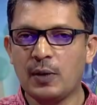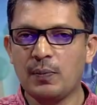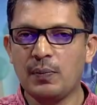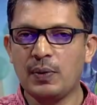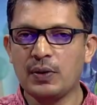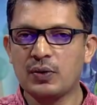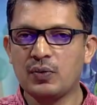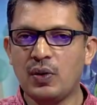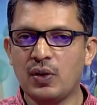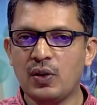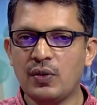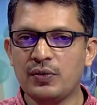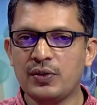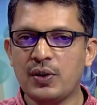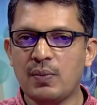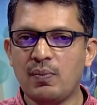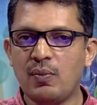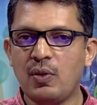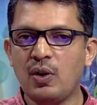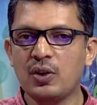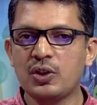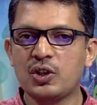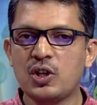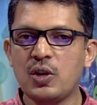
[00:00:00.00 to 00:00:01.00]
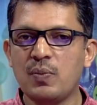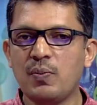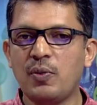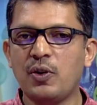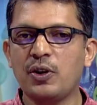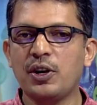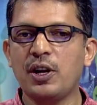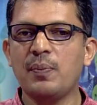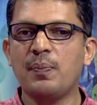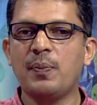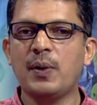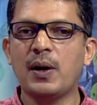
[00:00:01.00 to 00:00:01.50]
purpose, one of the most
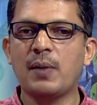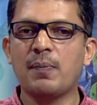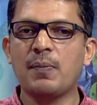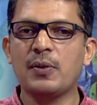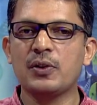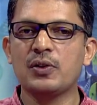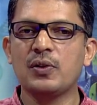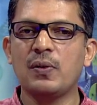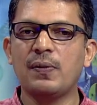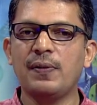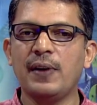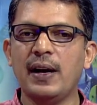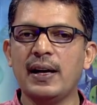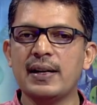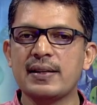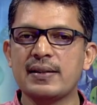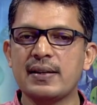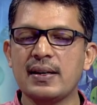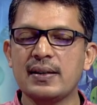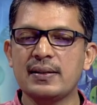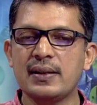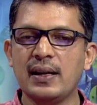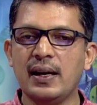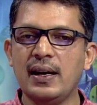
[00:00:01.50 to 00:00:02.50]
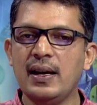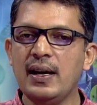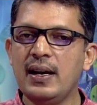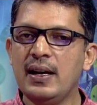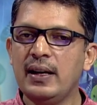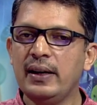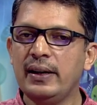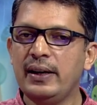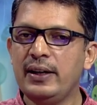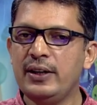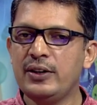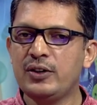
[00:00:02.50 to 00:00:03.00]
important purpose of SSA
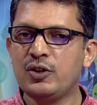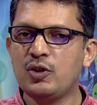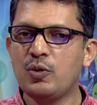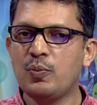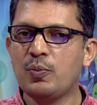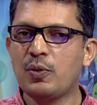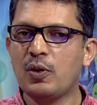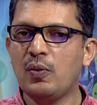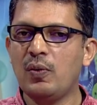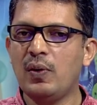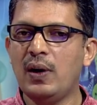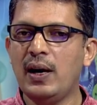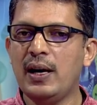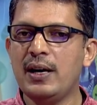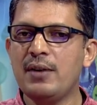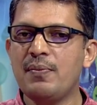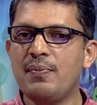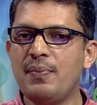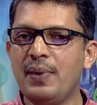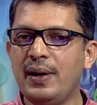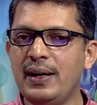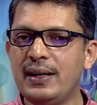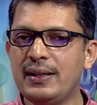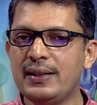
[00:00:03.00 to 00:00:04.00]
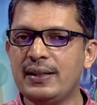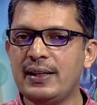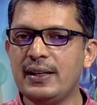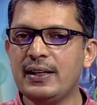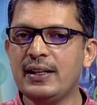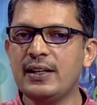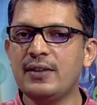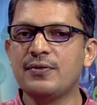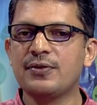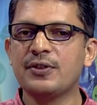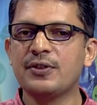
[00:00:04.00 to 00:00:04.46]
is to provide basic